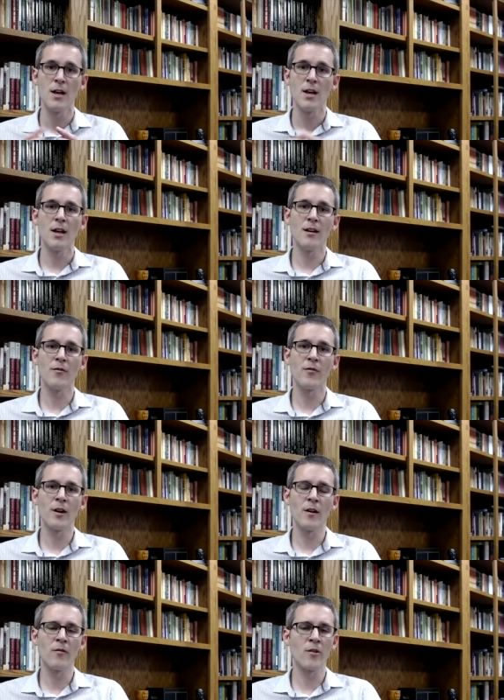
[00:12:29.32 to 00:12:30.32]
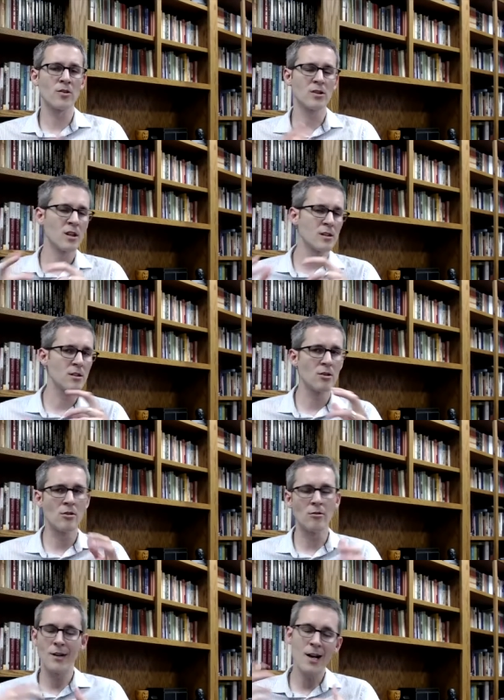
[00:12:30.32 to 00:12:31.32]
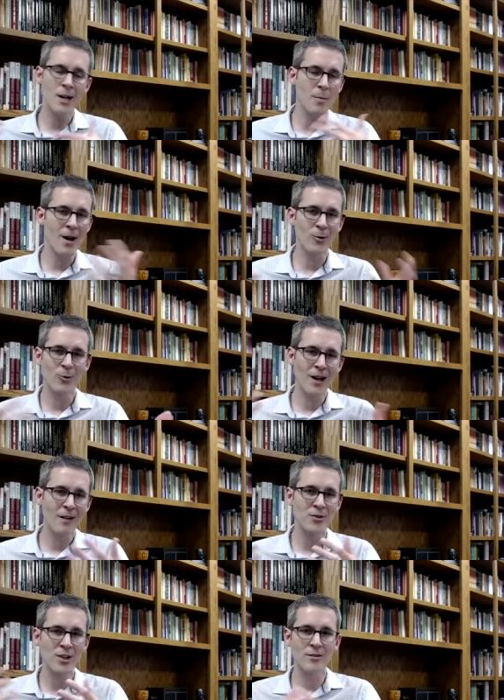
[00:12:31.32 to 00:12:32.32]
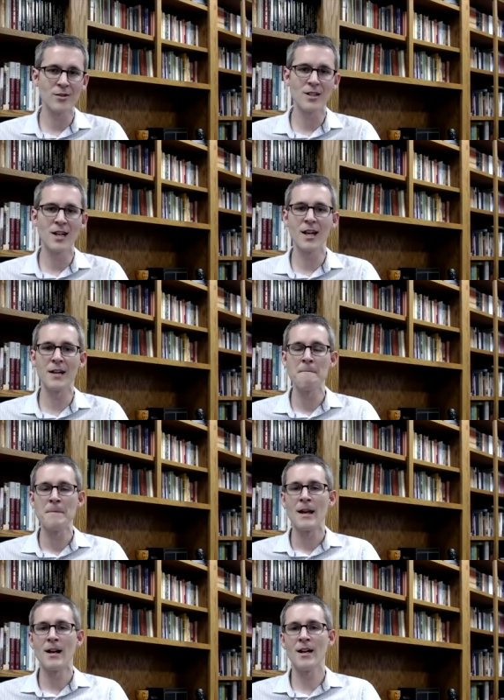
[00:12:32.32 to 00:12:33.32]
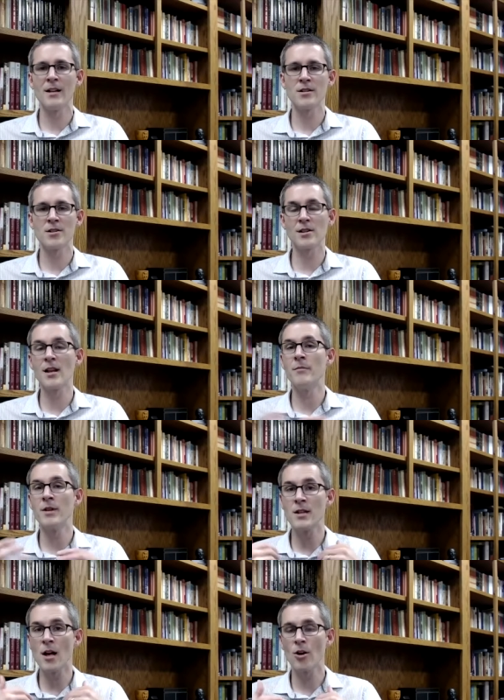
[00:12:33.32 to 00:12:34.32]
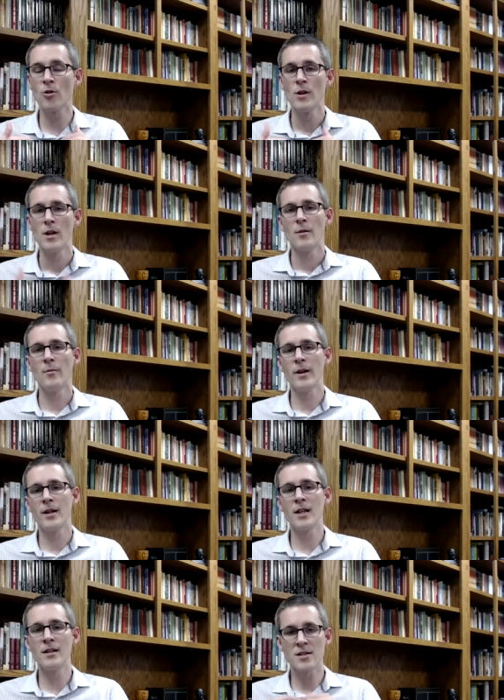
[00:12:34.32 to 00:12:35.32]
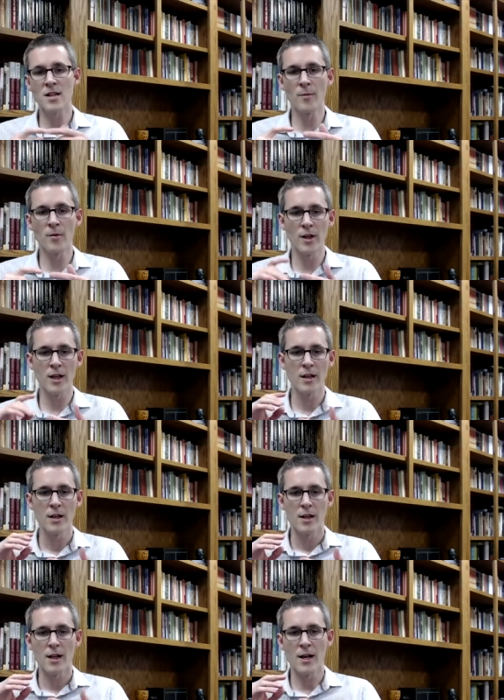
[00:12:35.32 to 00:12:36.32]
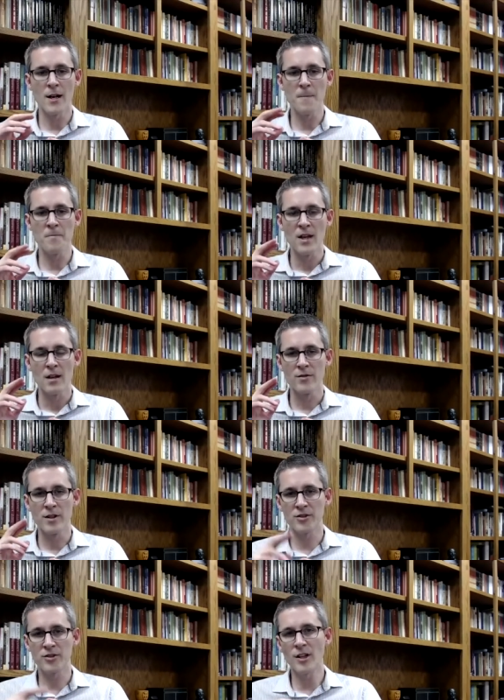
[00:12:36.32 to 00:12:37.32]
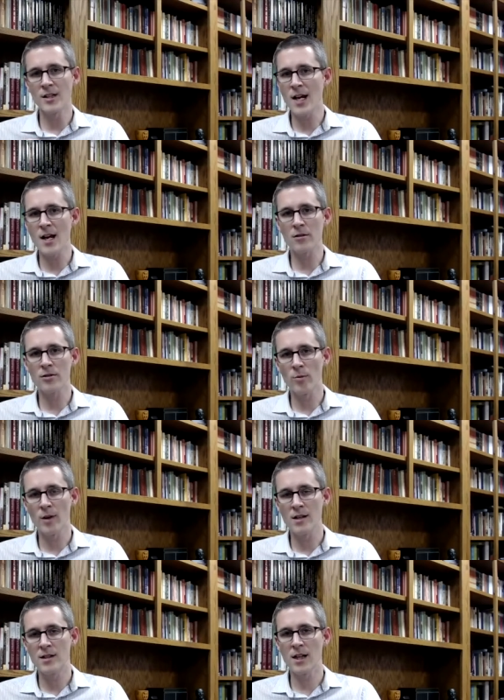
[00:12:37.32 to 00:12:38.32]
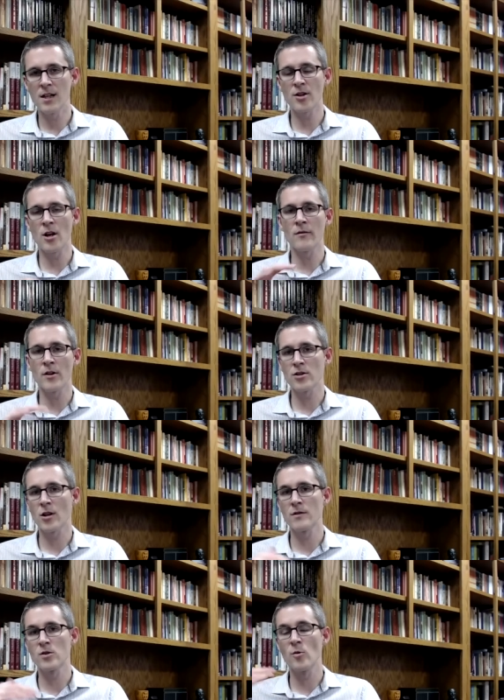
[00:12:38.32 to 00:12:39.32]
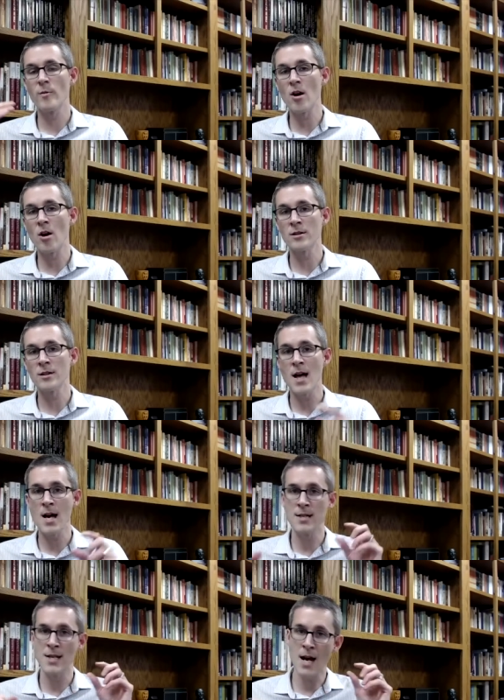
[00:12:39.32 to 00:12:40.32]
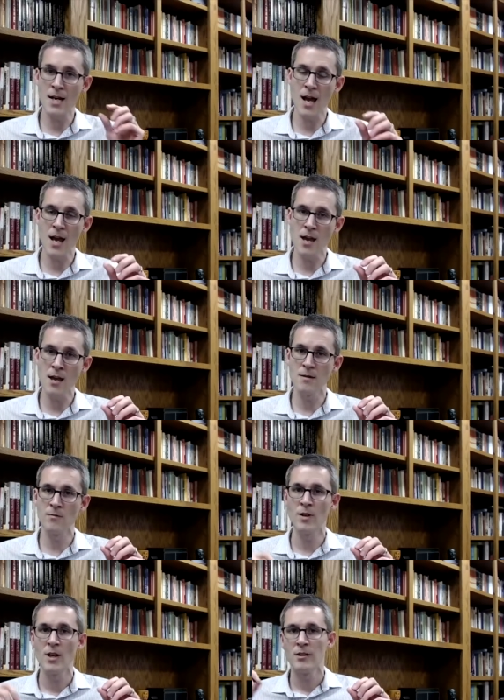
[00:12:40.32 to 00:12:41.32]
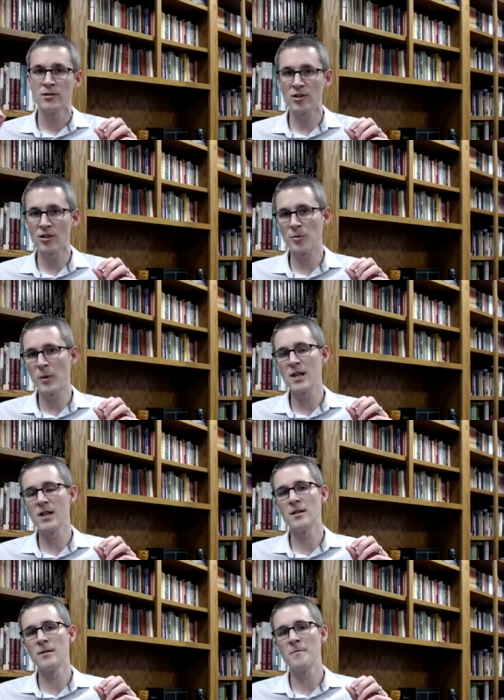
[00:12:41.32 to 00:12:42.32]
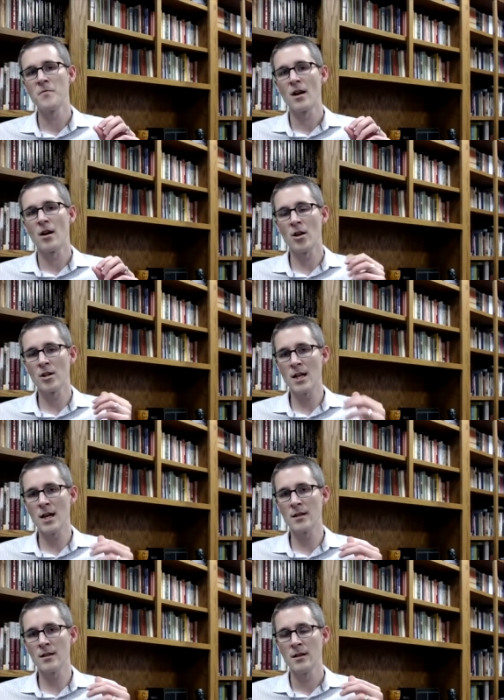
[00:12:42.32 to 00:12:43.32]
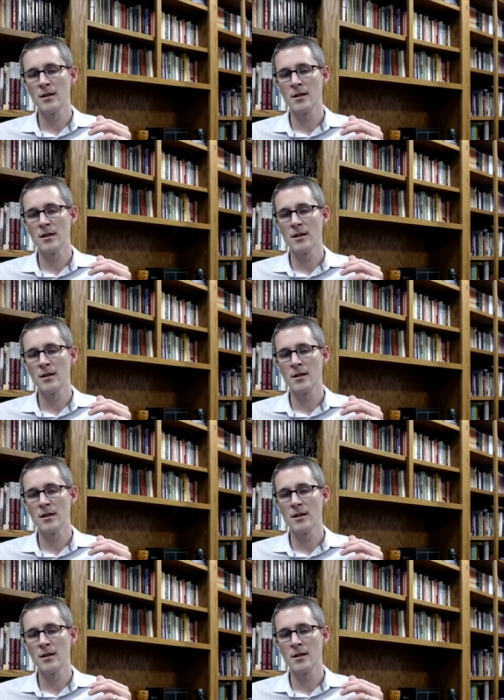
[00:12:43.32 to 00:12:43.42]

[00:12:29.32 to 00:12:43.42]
if uh, if there's things that you don't like about what I've shared today, uh, just let me know. But in summary, um, this Sunday, October 18th, all of our services will be online, 9 a.m., 6 p.m. online